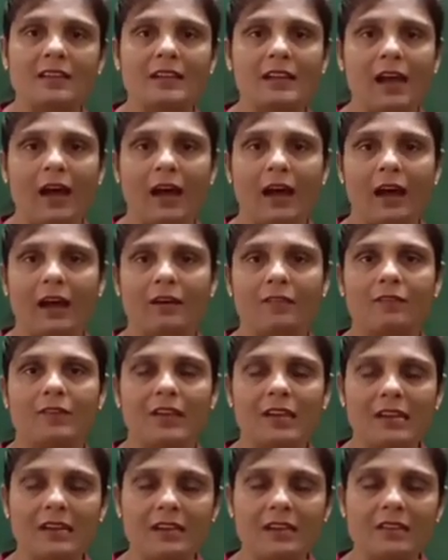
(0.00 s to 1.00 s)
and
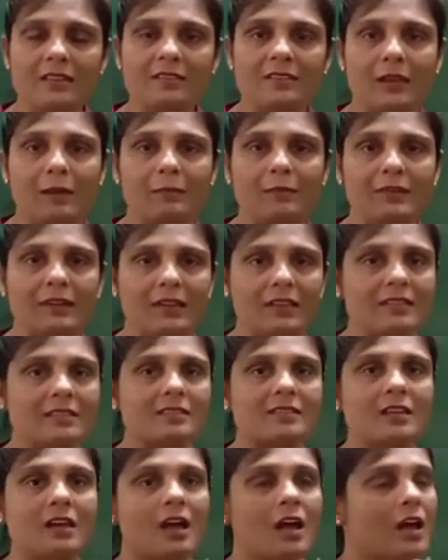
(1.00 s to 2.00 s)
have in a sentence,
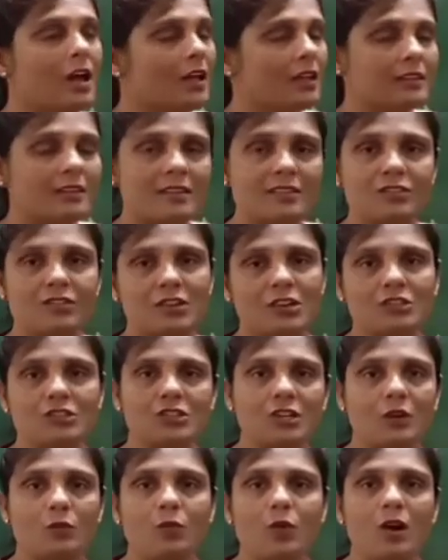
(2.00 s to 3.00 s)
the
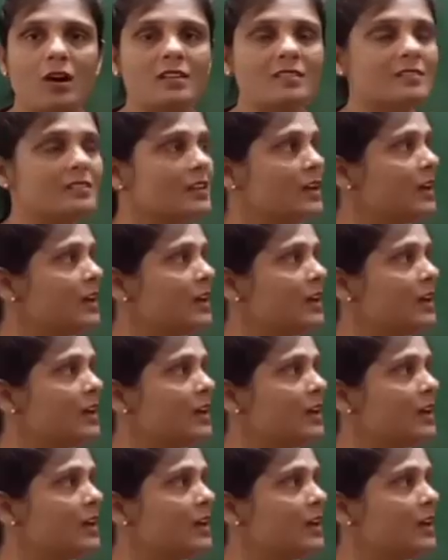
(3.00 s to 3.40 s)
structure was